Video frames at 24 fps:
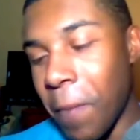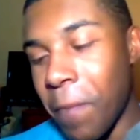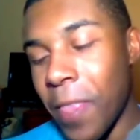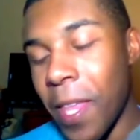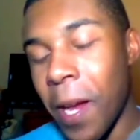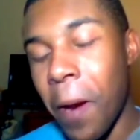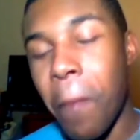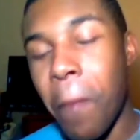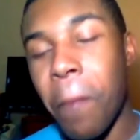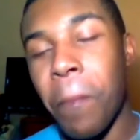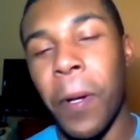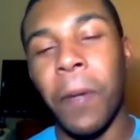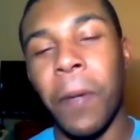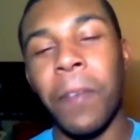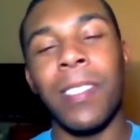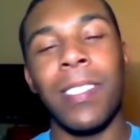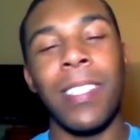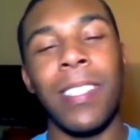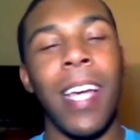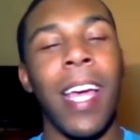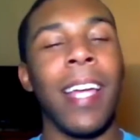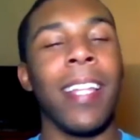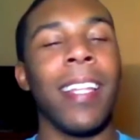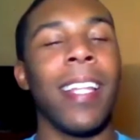they're both
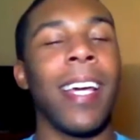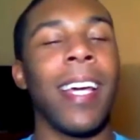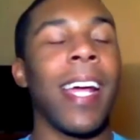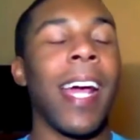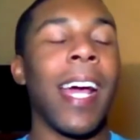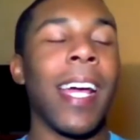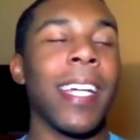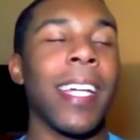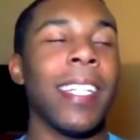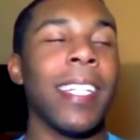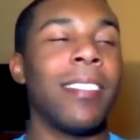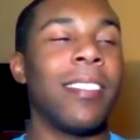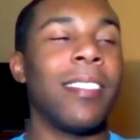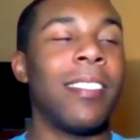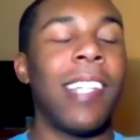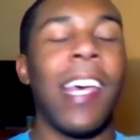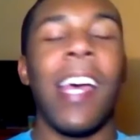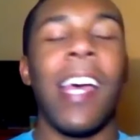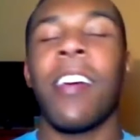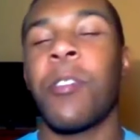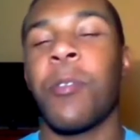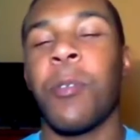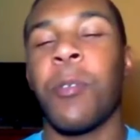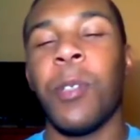saying, like, I guess
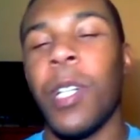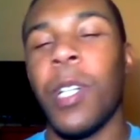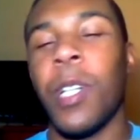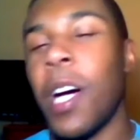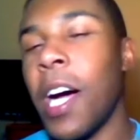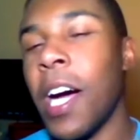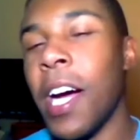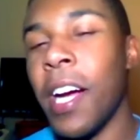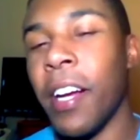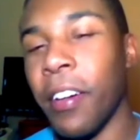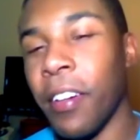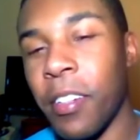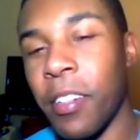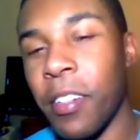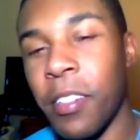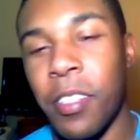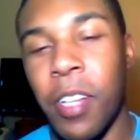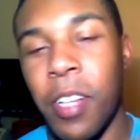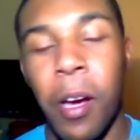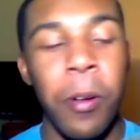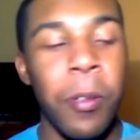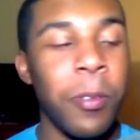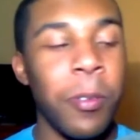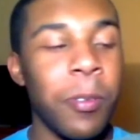sexual
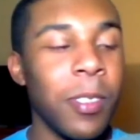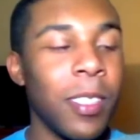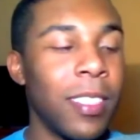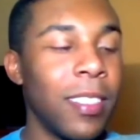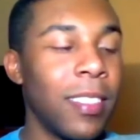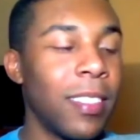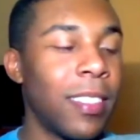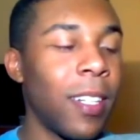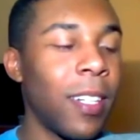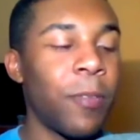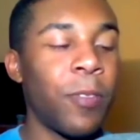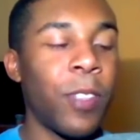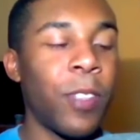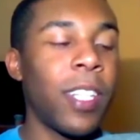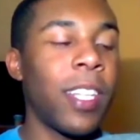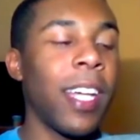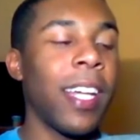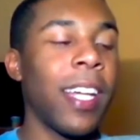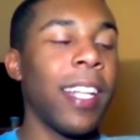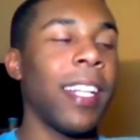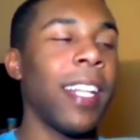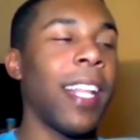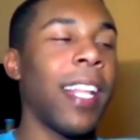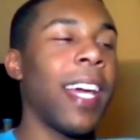undertones and stuff like
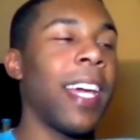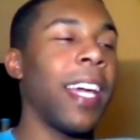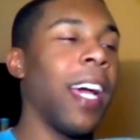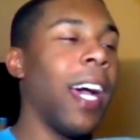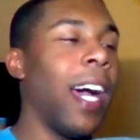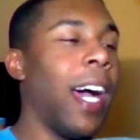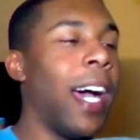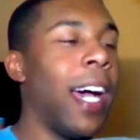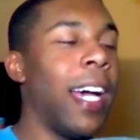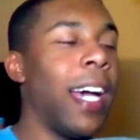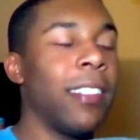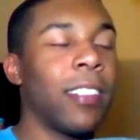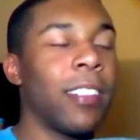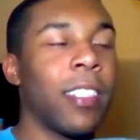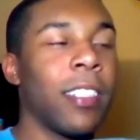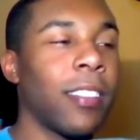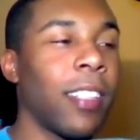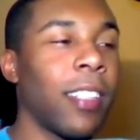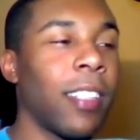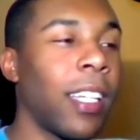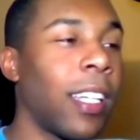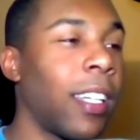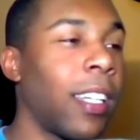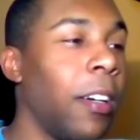that. Like,
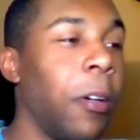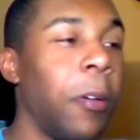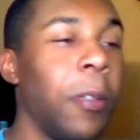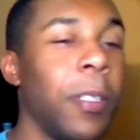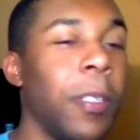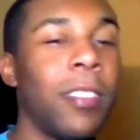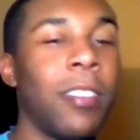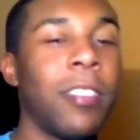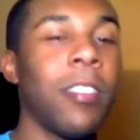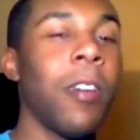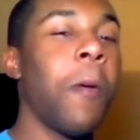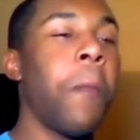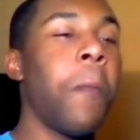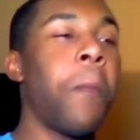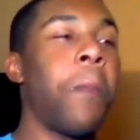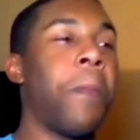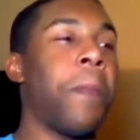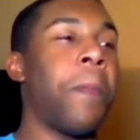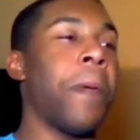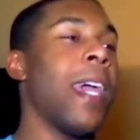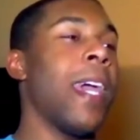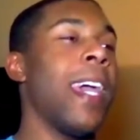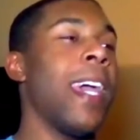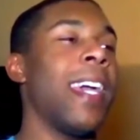Hayasaka's like, oh, it's so
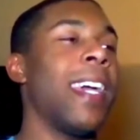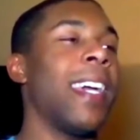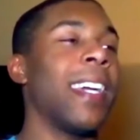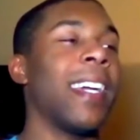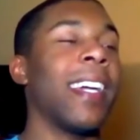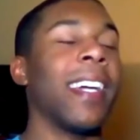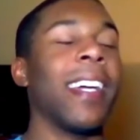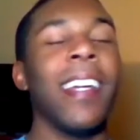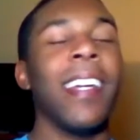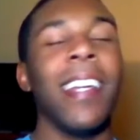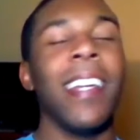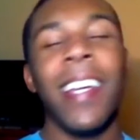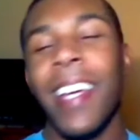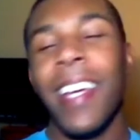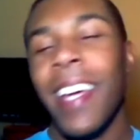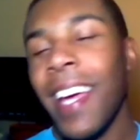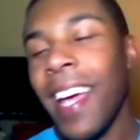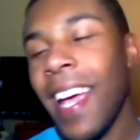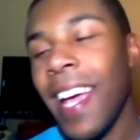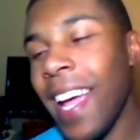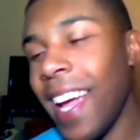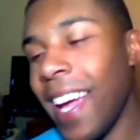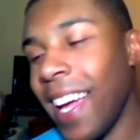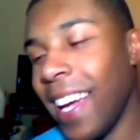big.
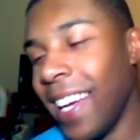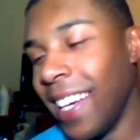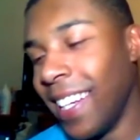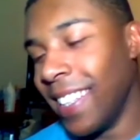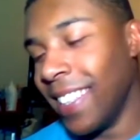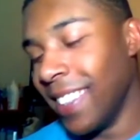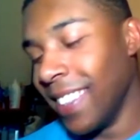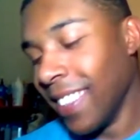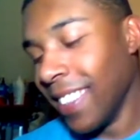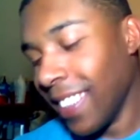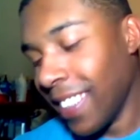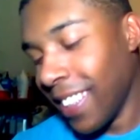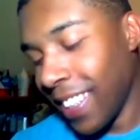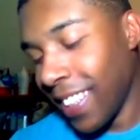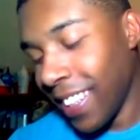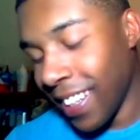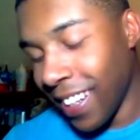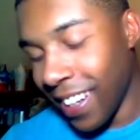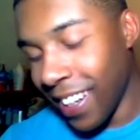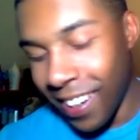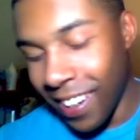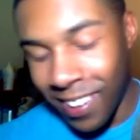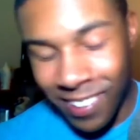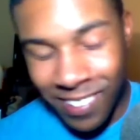And, you
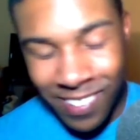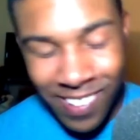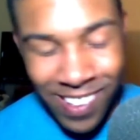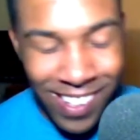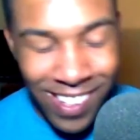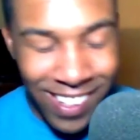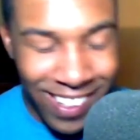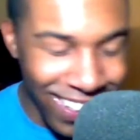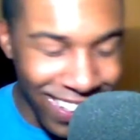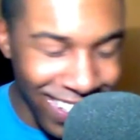know,